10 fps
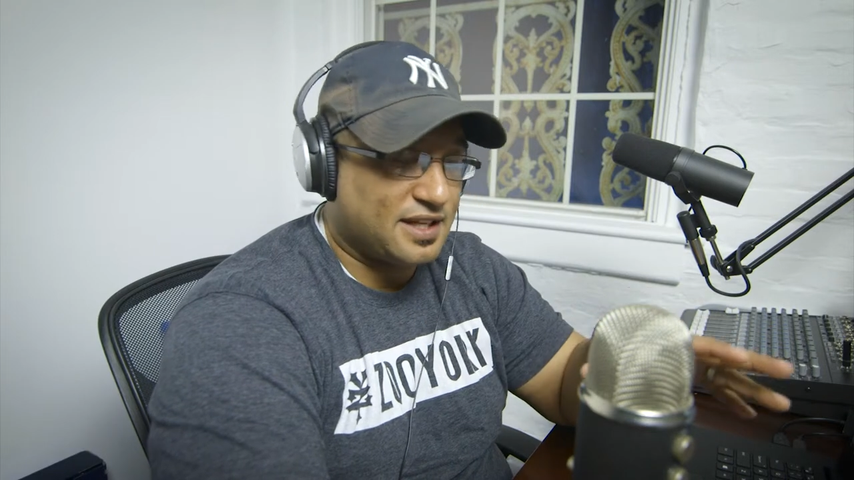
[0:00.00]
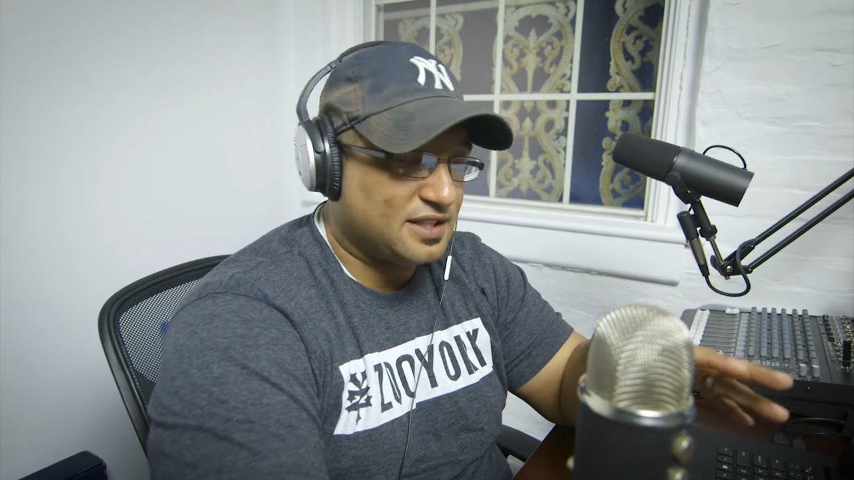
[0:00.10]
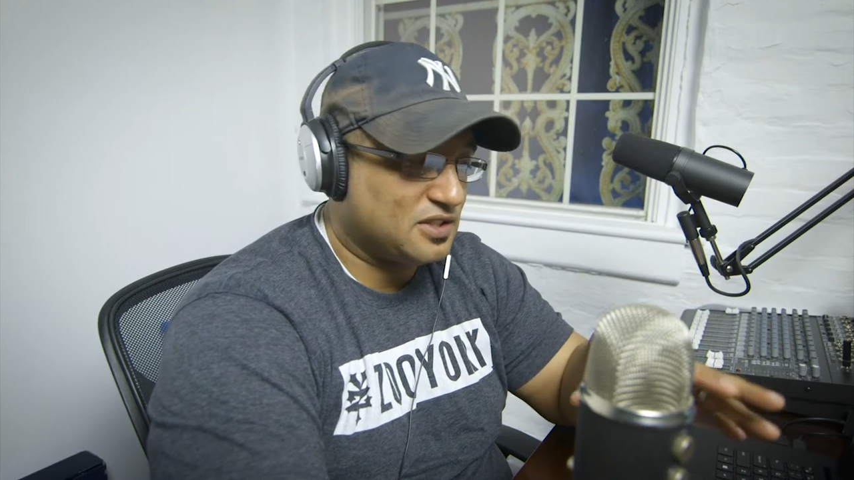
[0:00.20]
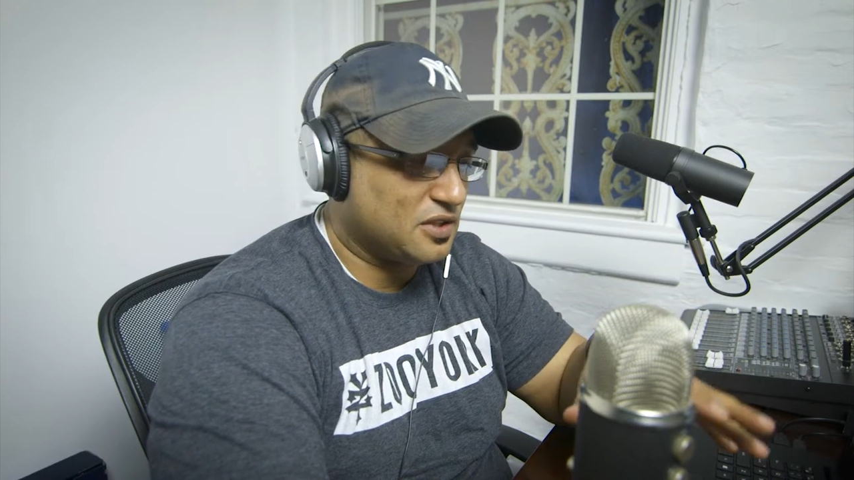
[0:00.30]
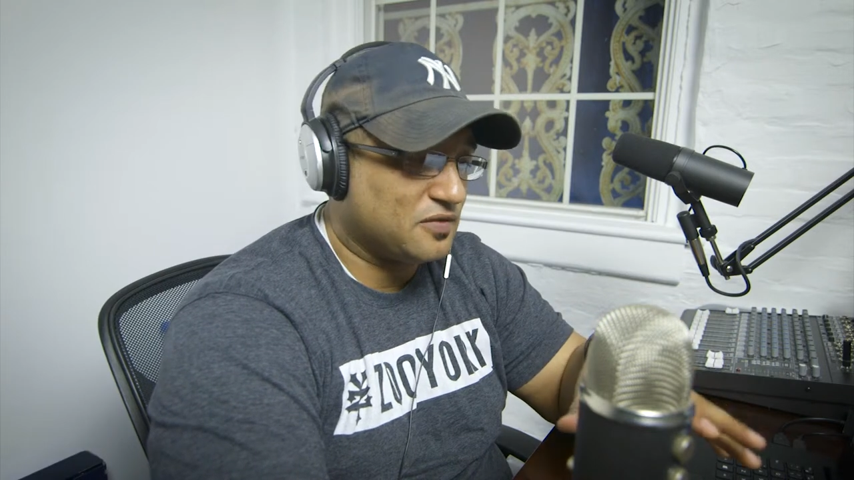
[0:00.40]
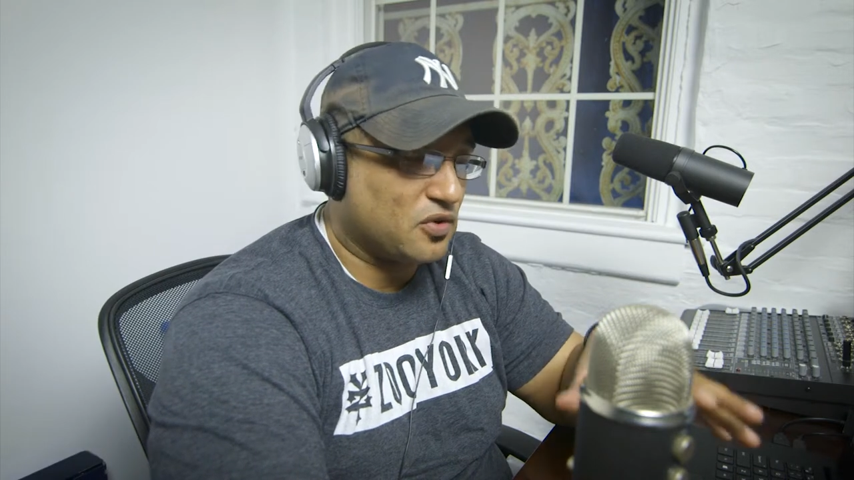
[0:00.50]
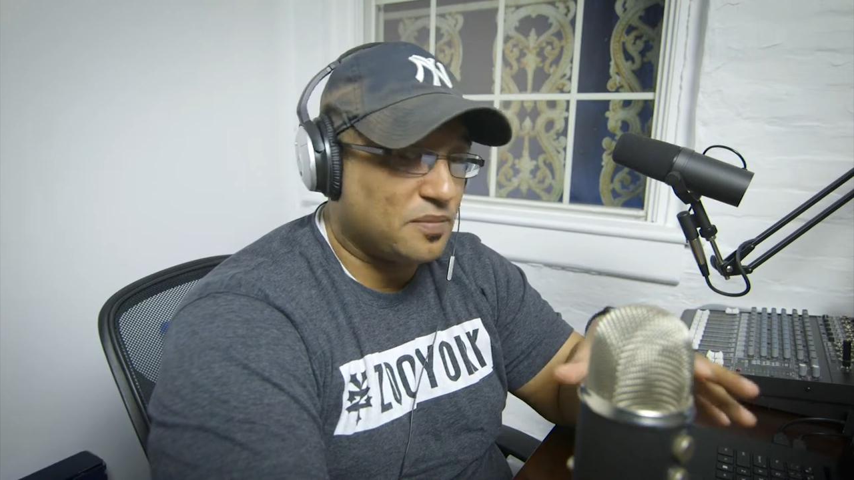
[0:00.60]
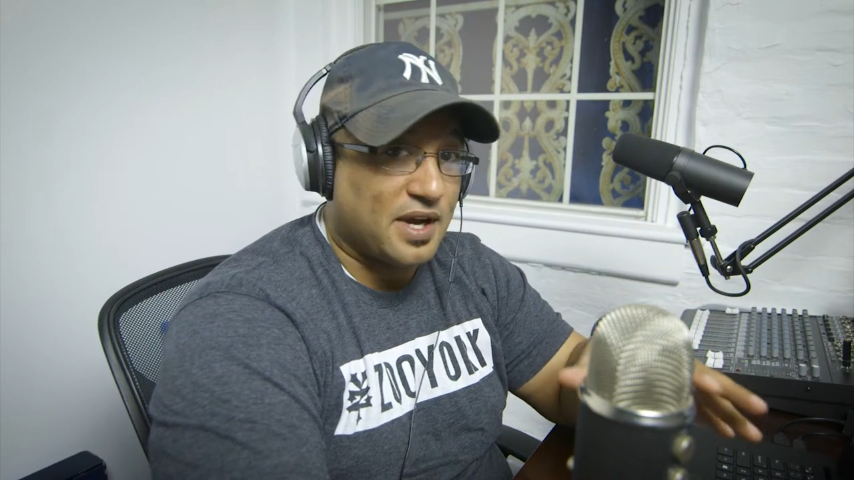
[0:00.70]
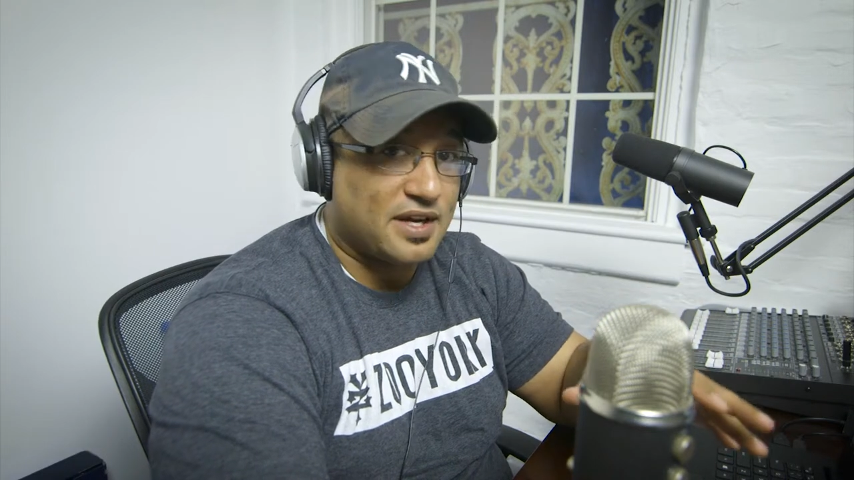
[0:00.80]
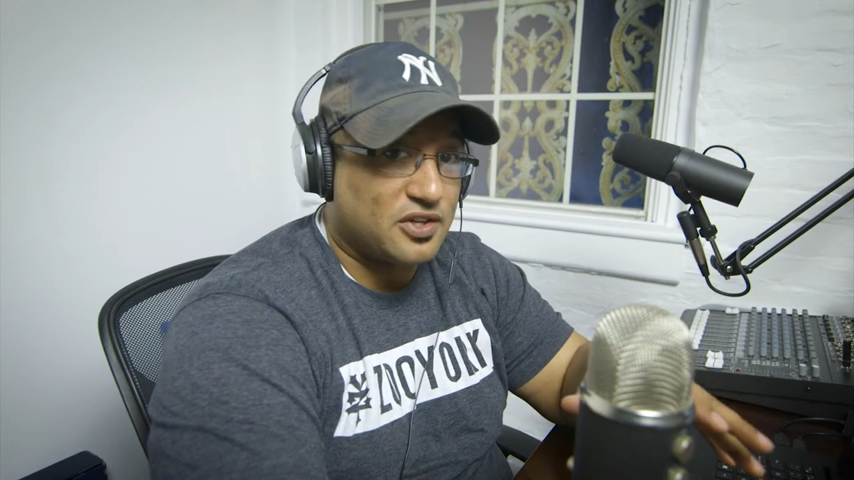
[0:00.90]
easier for
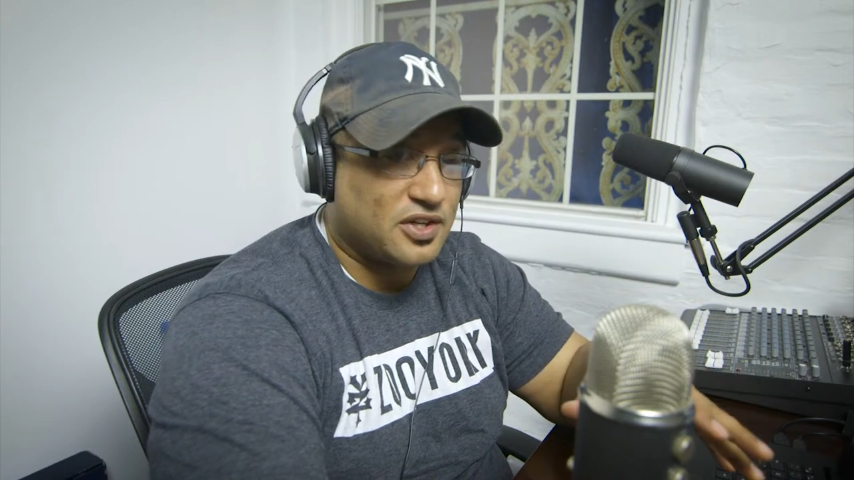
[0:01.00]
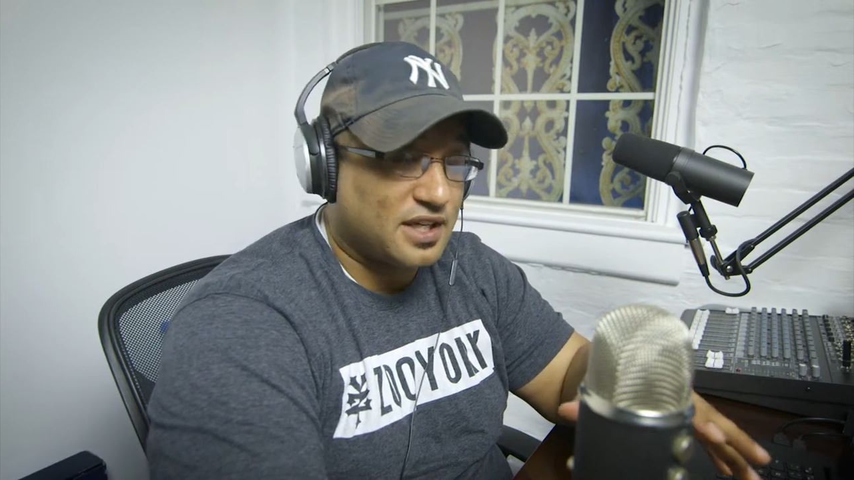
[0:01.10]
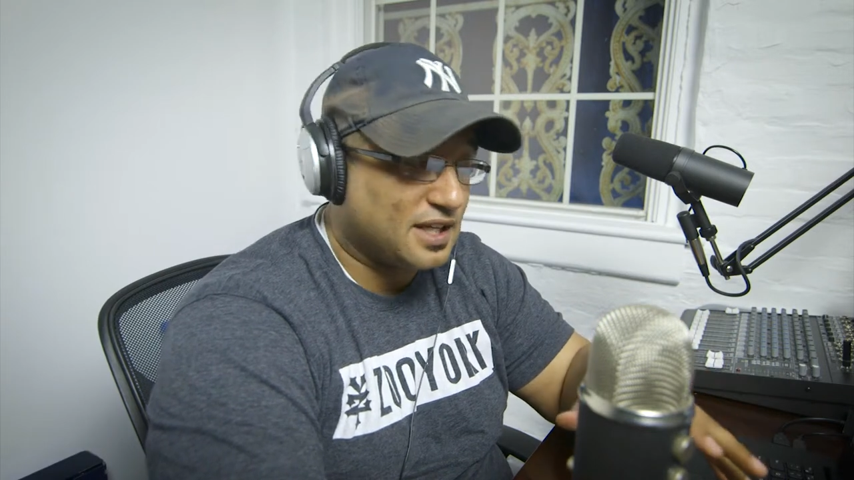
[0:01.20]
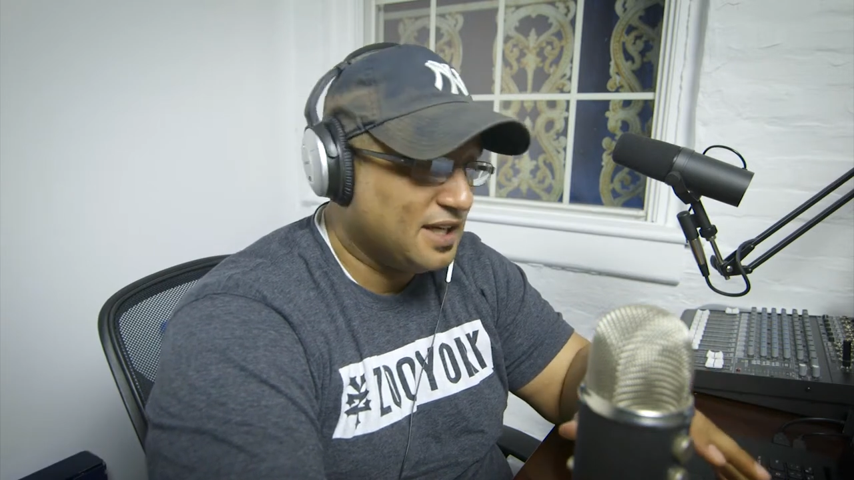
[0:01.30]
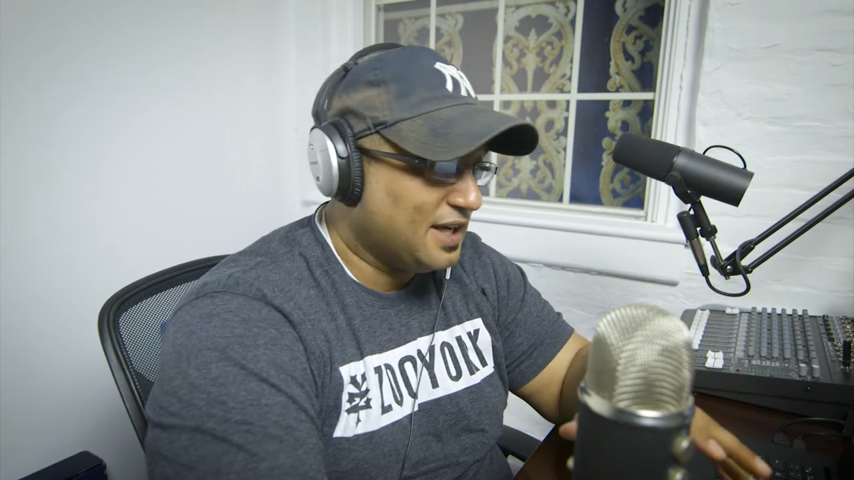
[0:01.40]
monitoring.